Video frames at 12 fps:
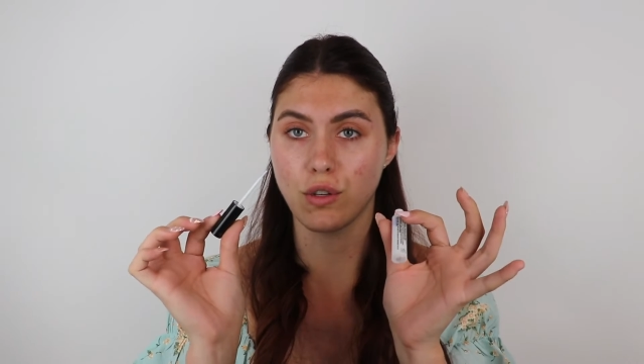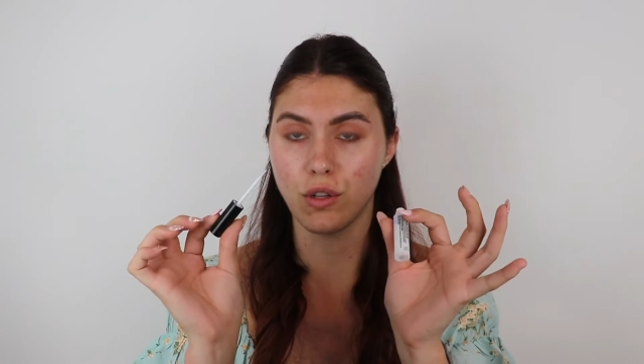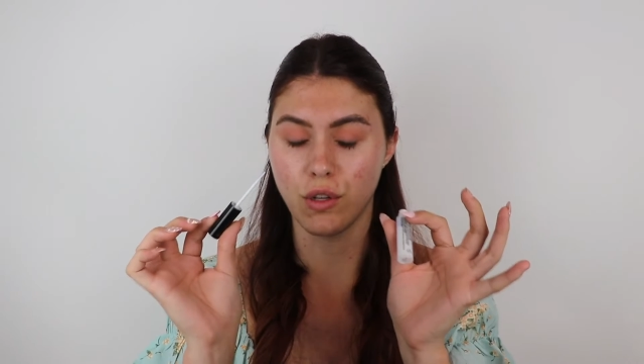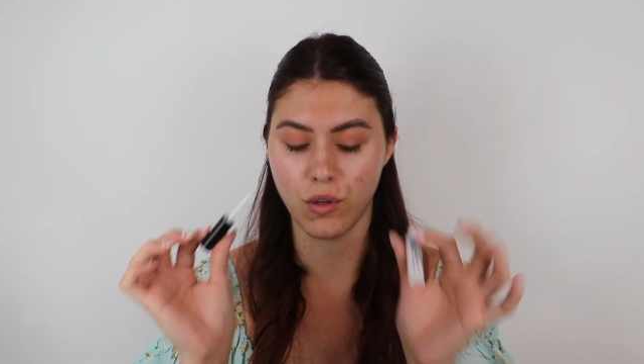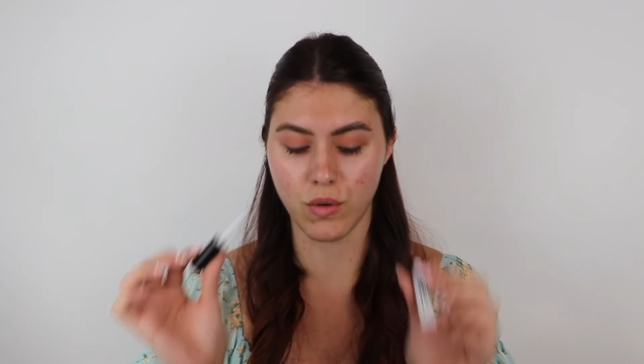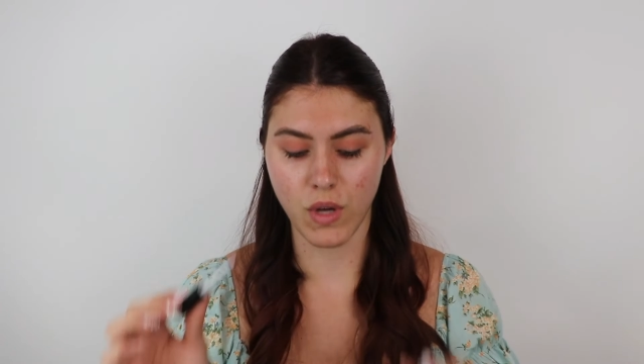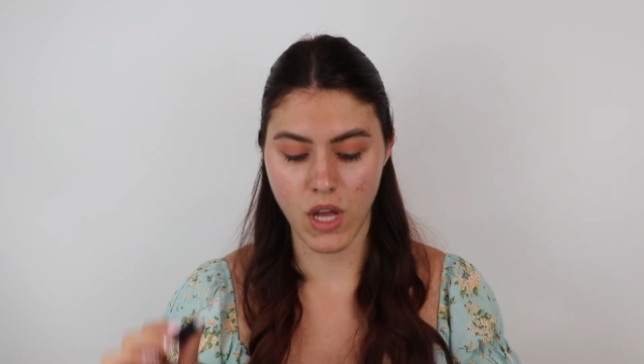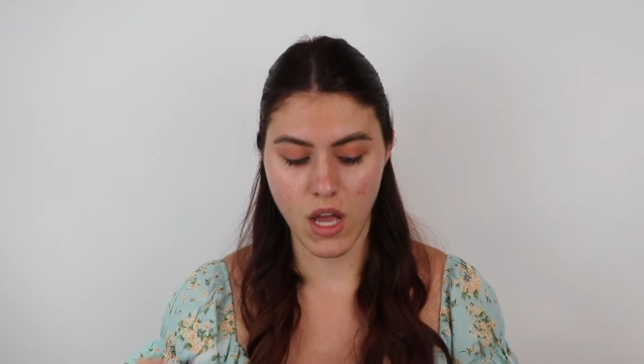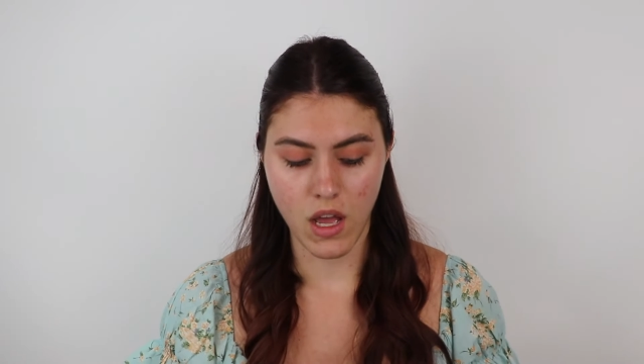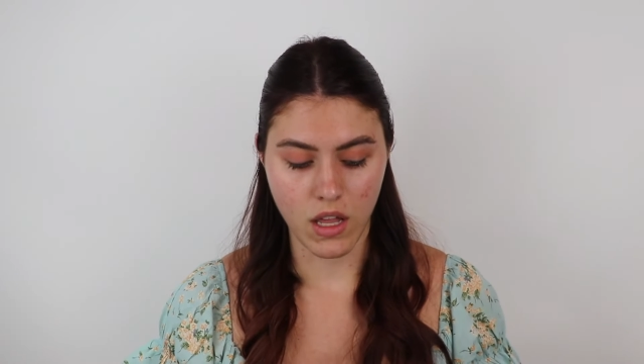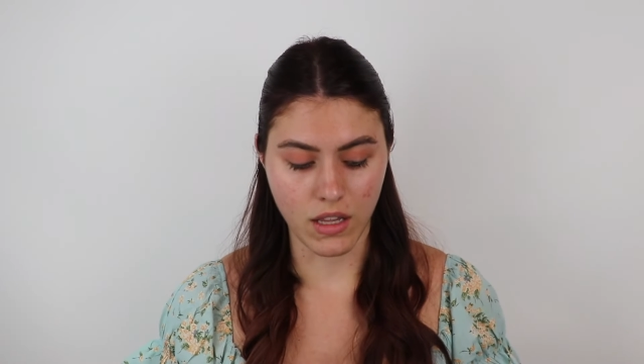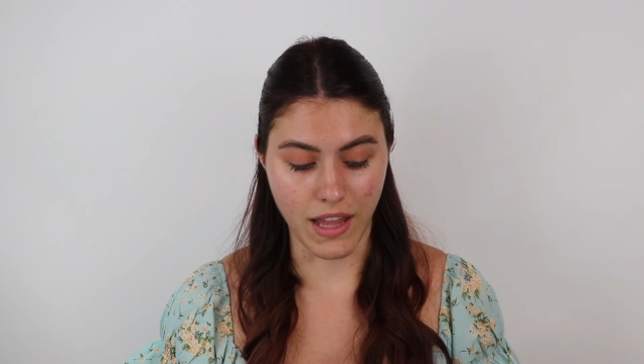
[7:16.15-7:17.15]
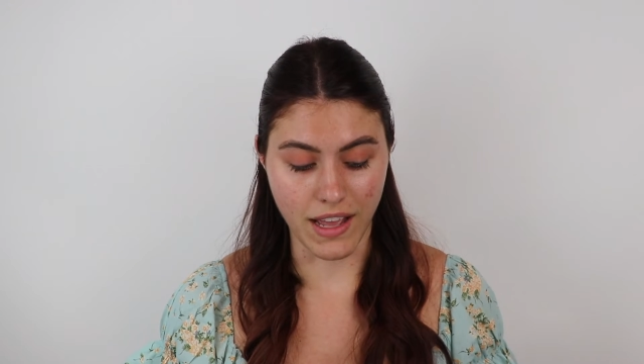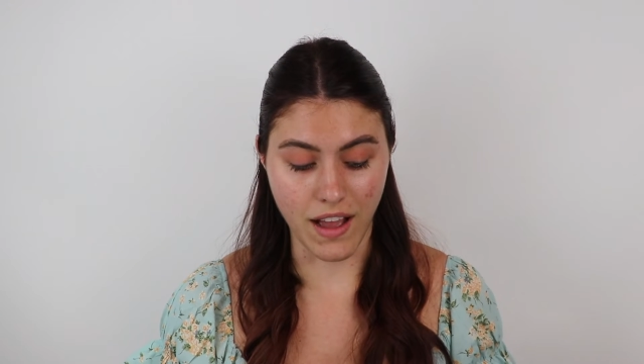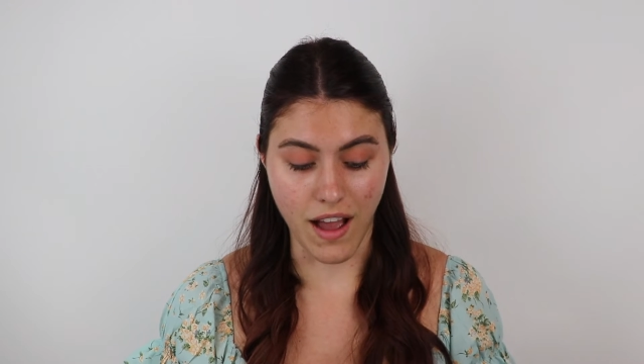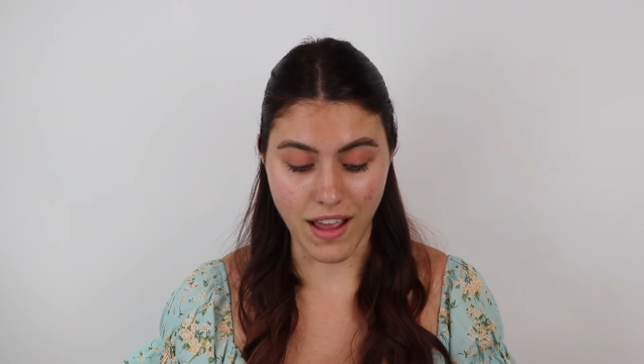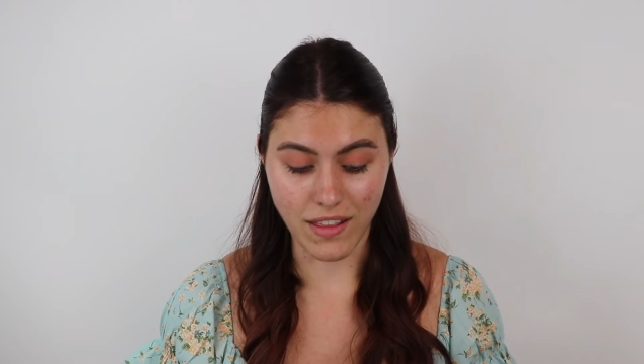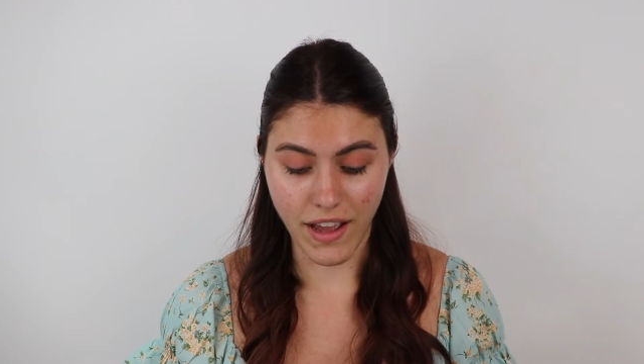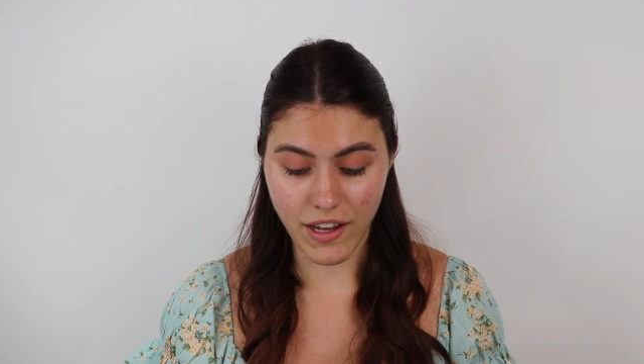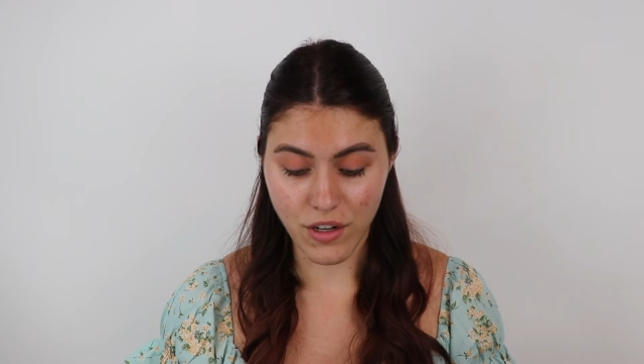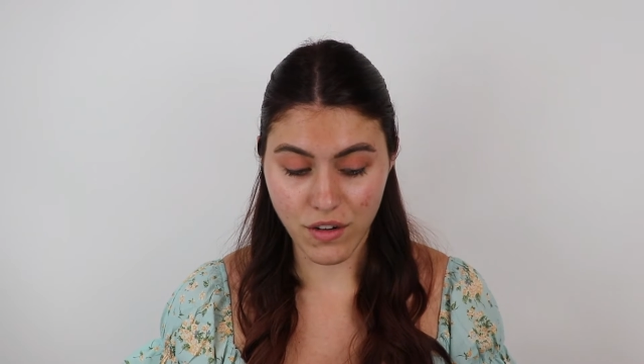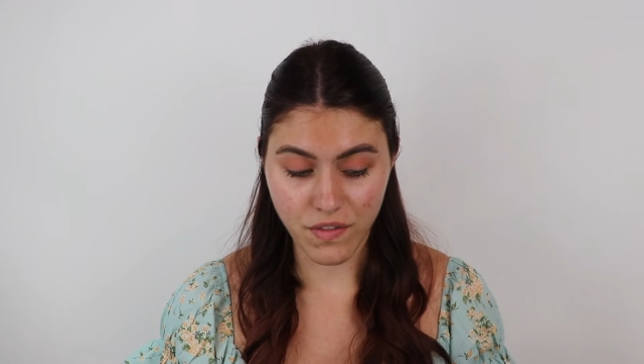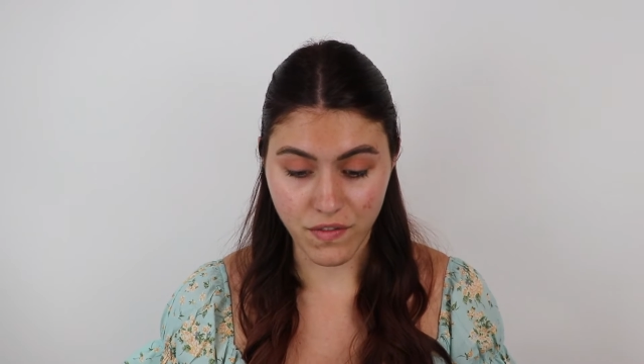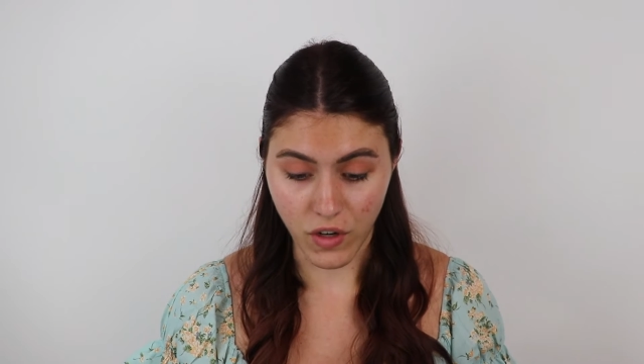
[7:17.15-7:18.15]
glue like
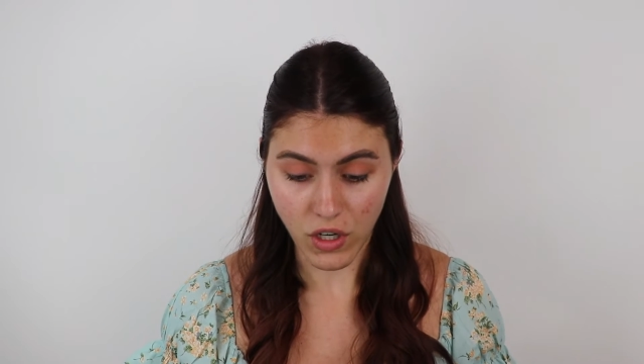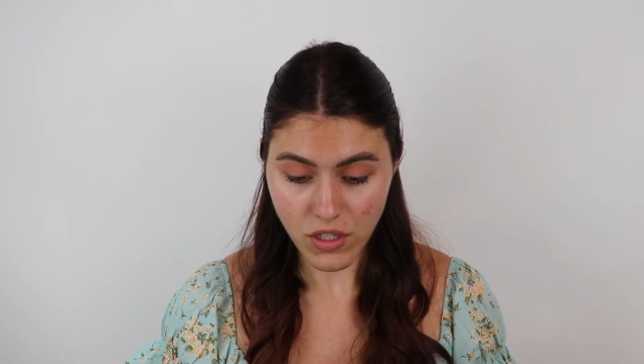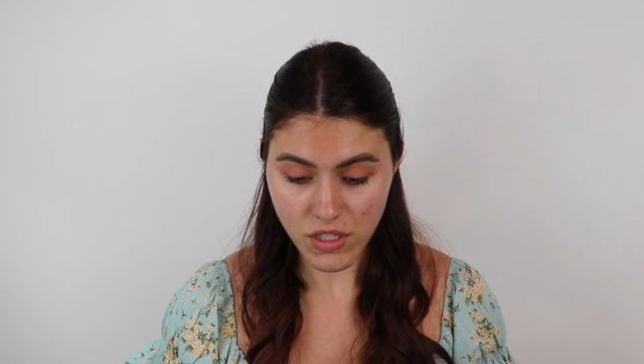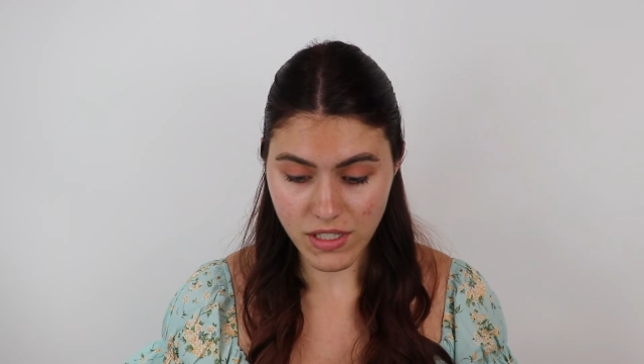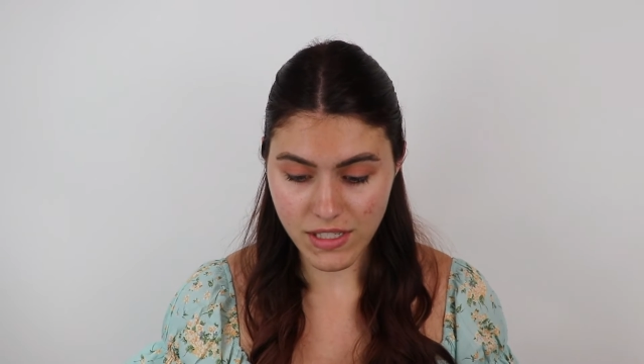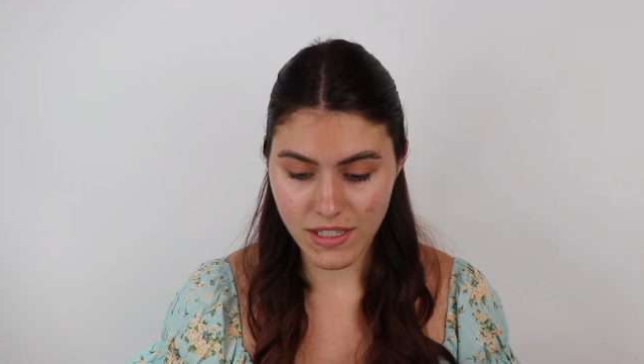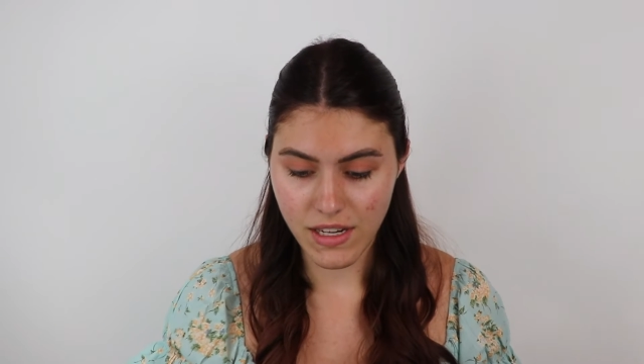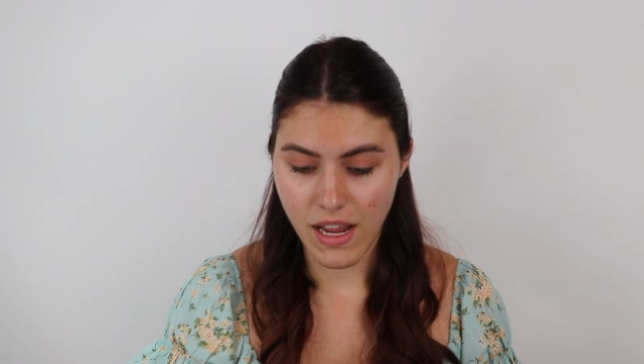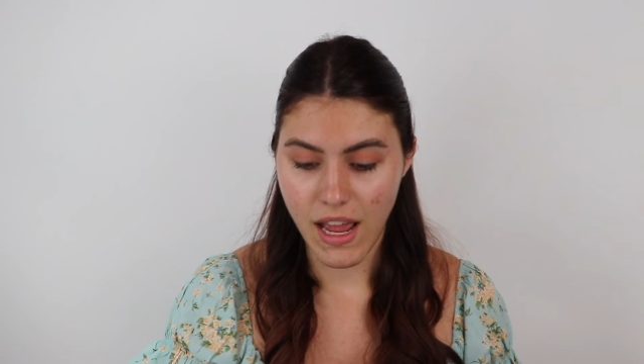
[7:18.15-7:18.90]
eyeliner first.